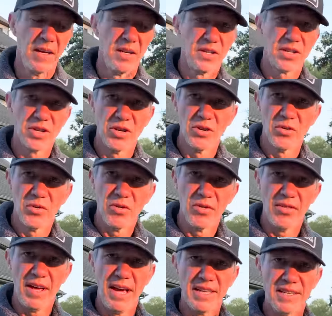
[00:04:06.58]
So
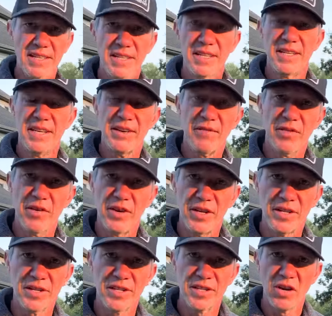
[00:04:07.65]
that's the
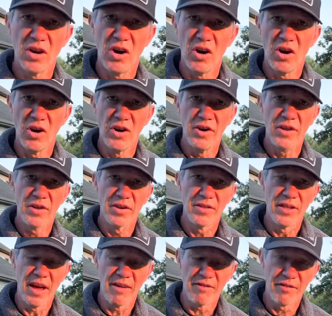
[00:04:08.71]
difference on
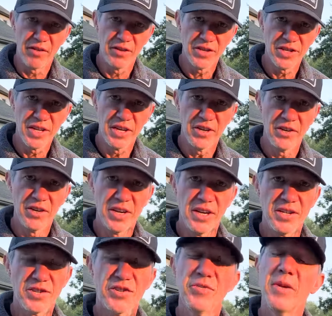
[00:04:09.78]
that first arrow that I
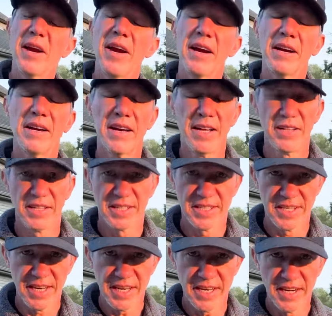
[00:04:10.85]
drew back and the
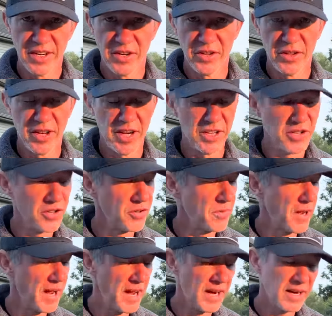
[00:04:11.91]
second arrow that I drew
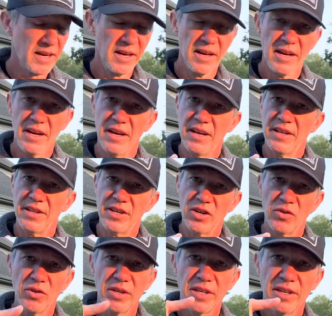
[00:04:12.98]
back. The
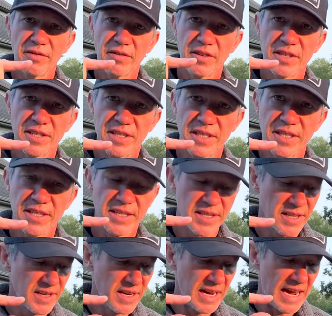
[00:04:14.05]
only difference
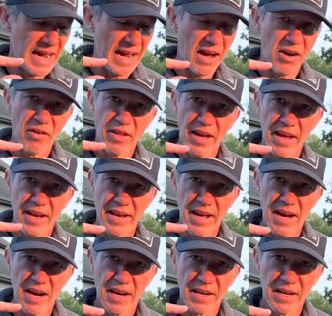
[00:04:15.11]
is how that
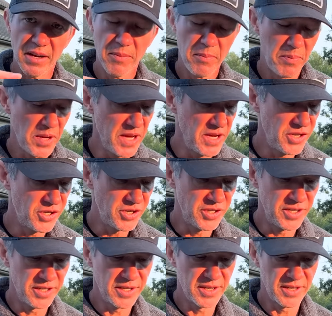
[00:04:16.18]
nock
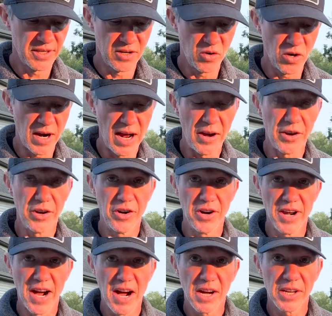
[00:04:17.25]
pinches, or how your
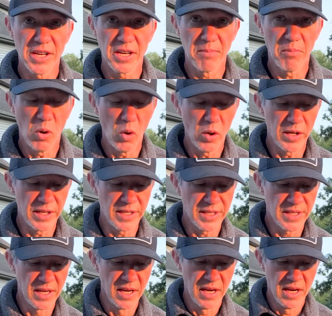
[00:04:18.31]
nocking points